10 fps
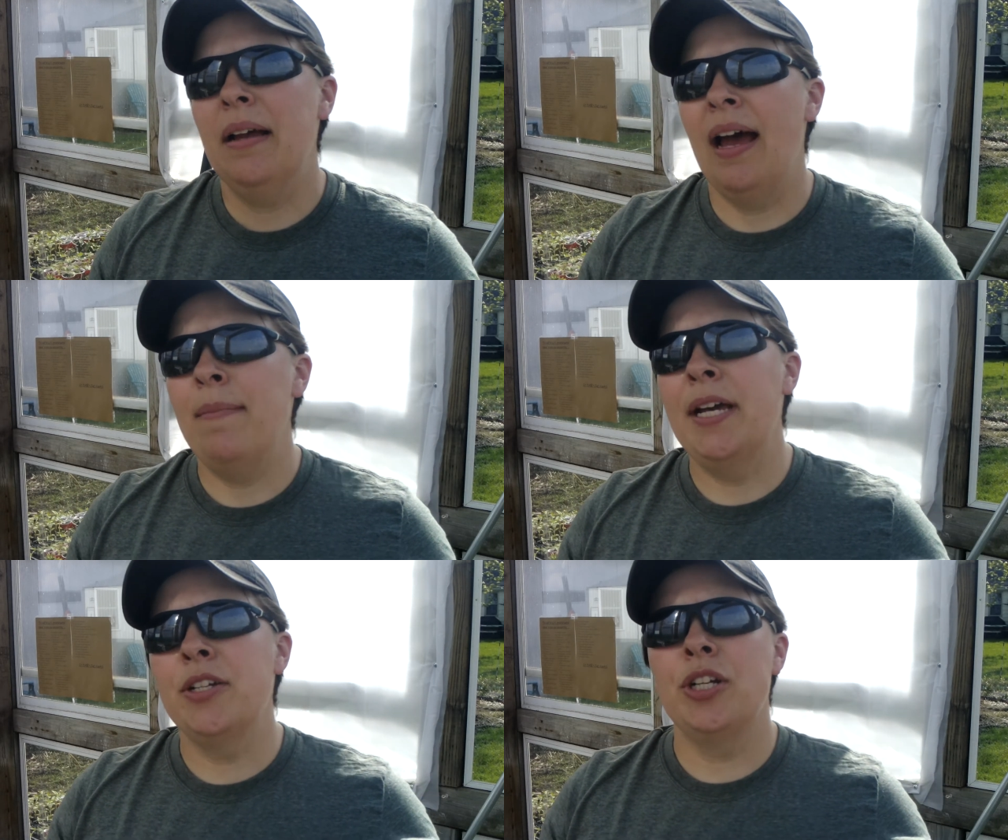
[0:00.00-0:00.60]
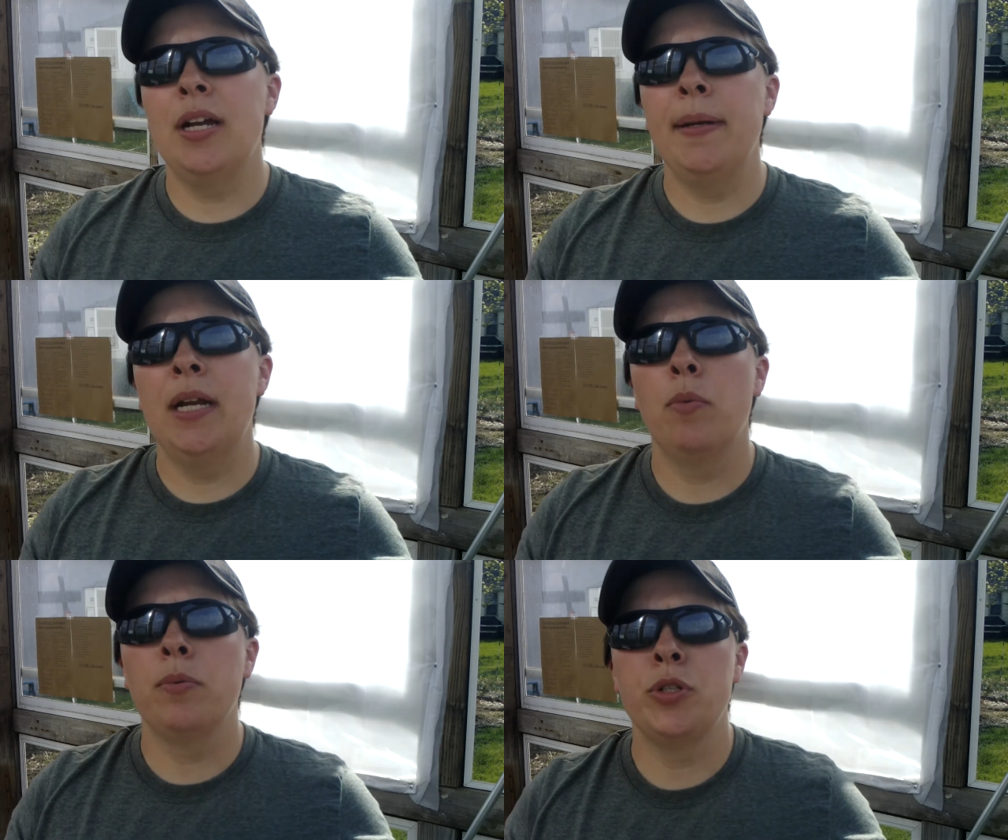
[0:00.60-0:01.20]
I'm not sure I'm
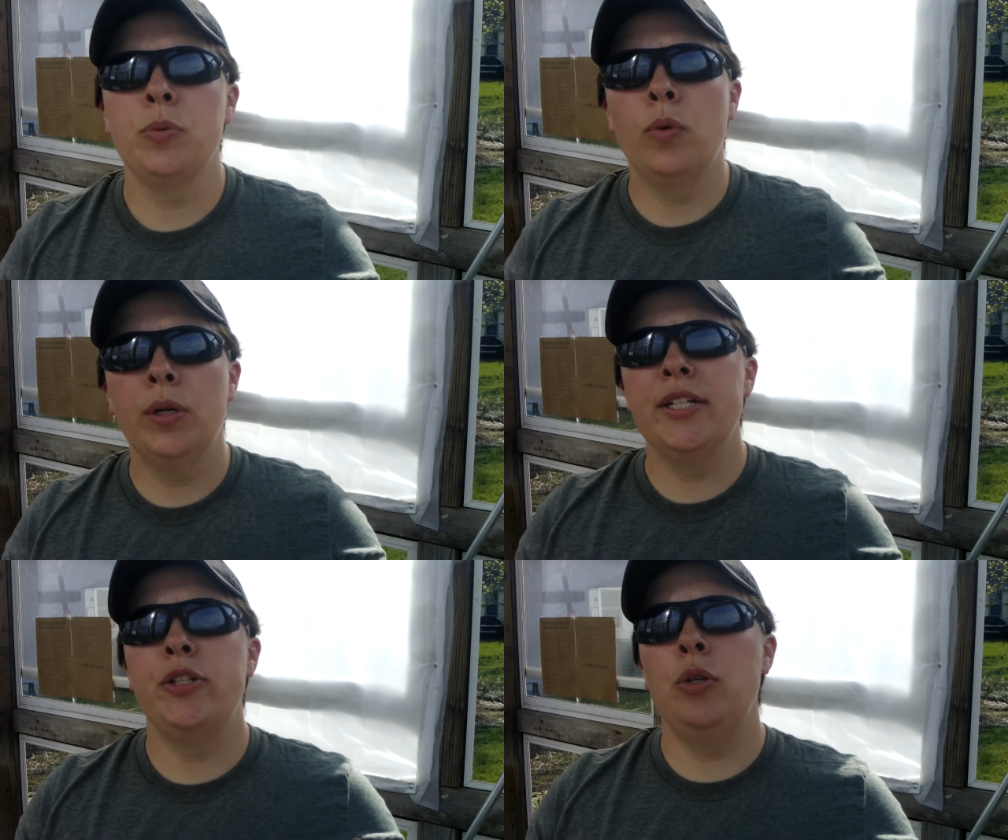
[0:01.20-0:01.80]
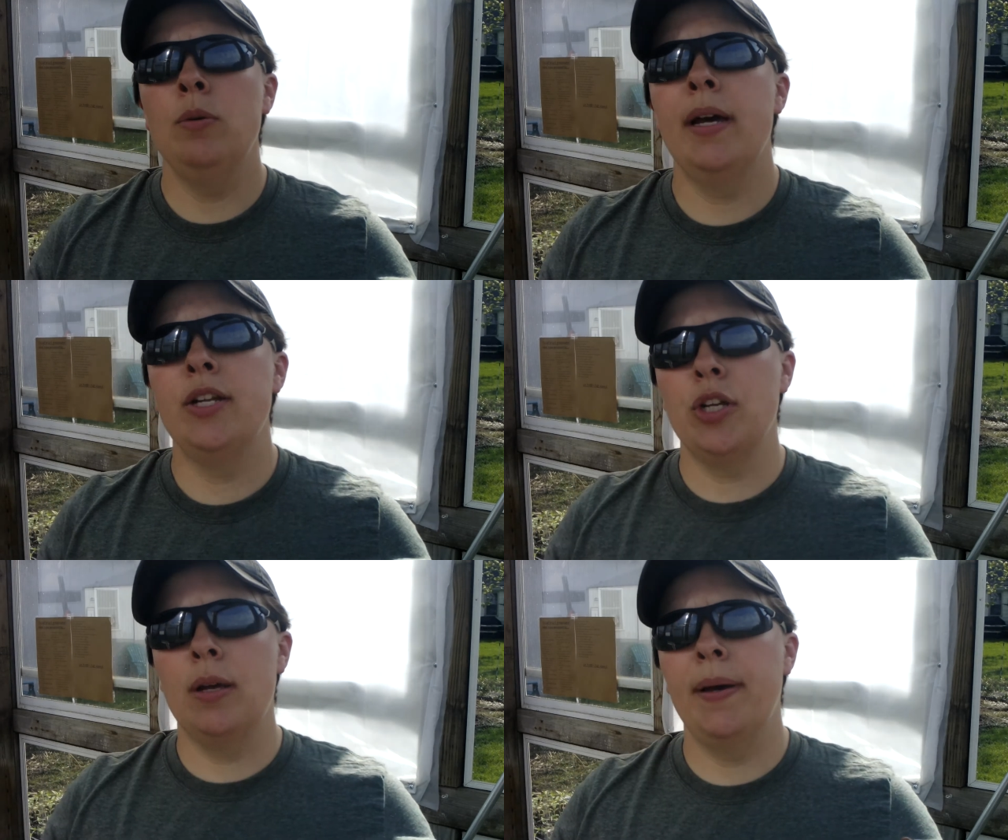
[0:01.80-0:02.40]
going to worry too
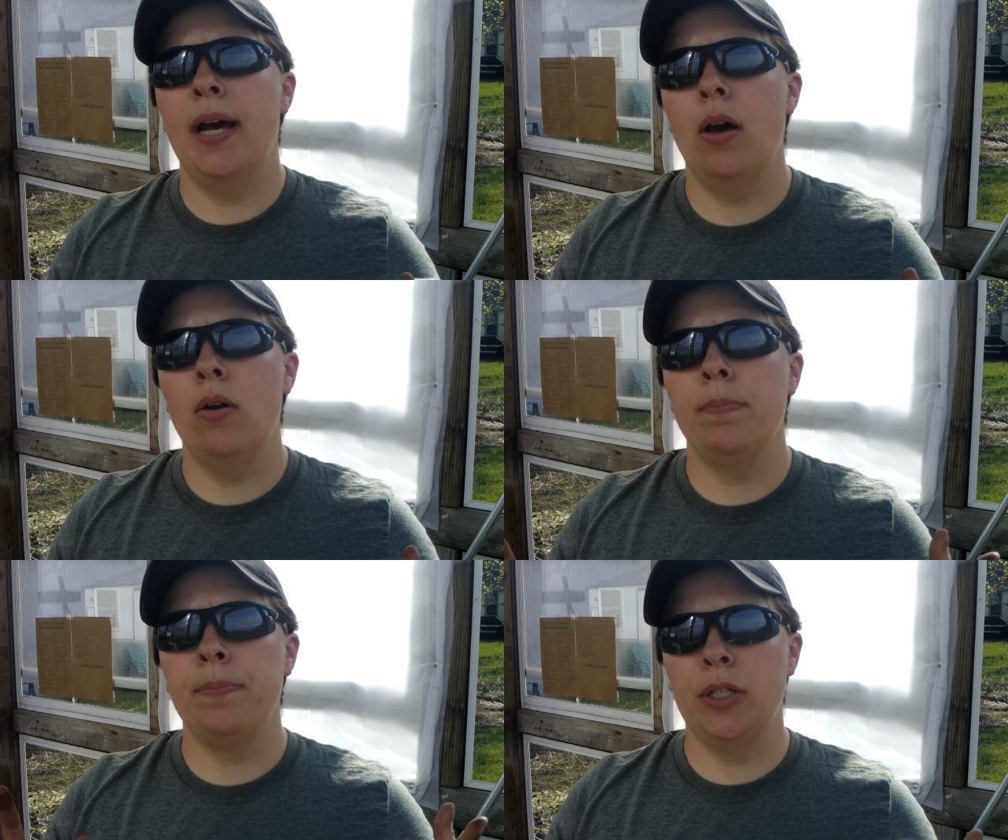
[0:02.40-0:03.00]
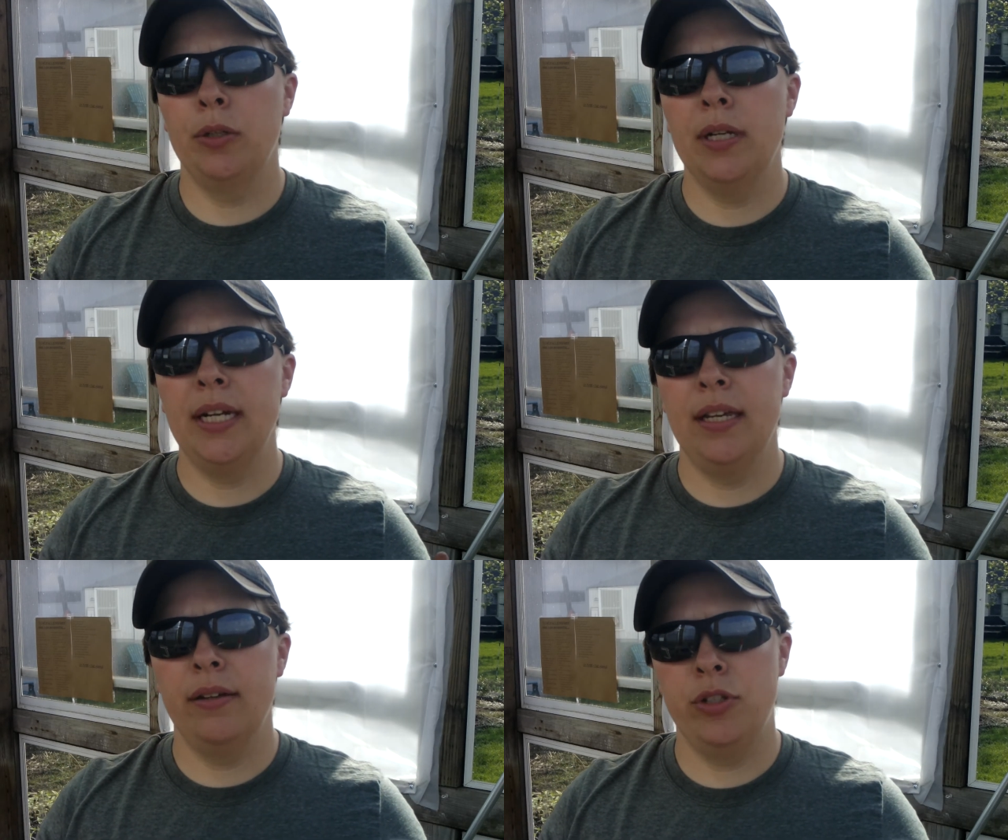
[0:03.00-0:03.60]
much about
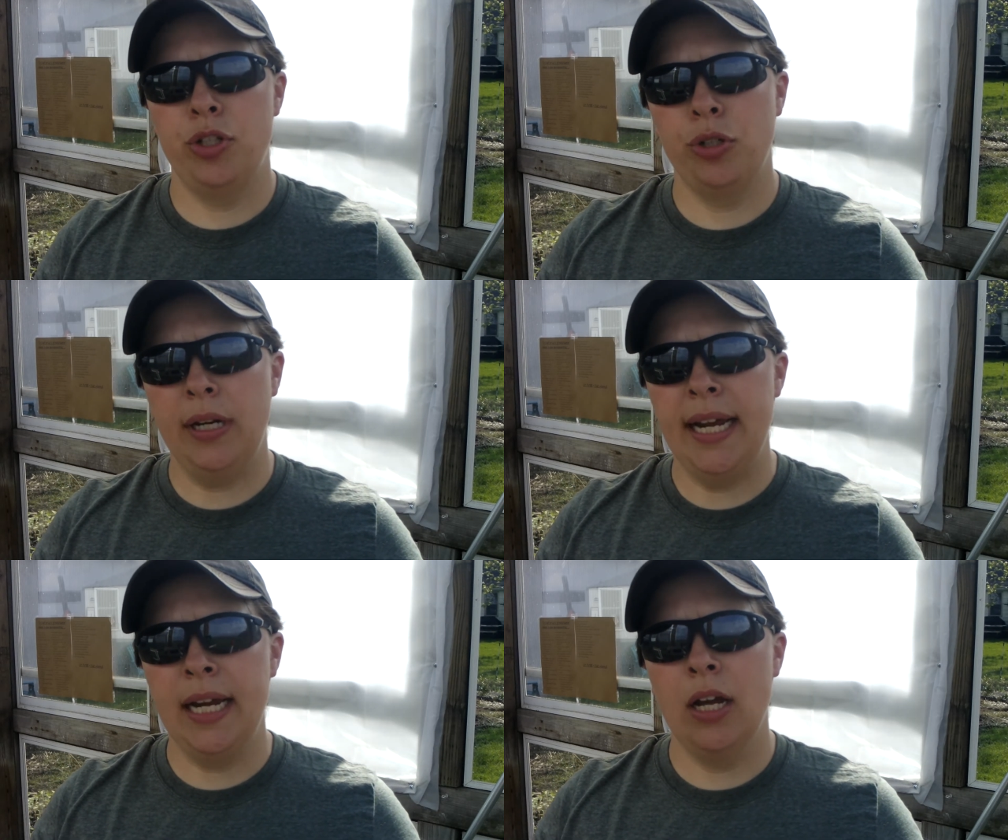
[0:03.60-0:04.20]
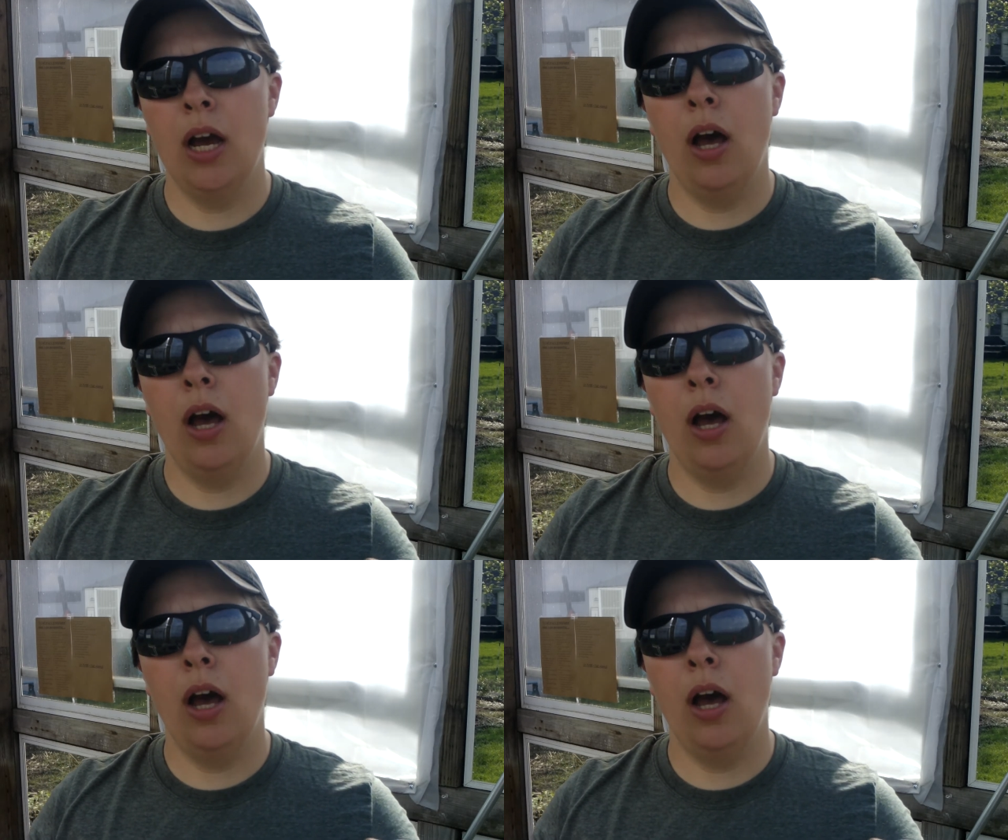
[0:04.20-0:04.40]
purity of strain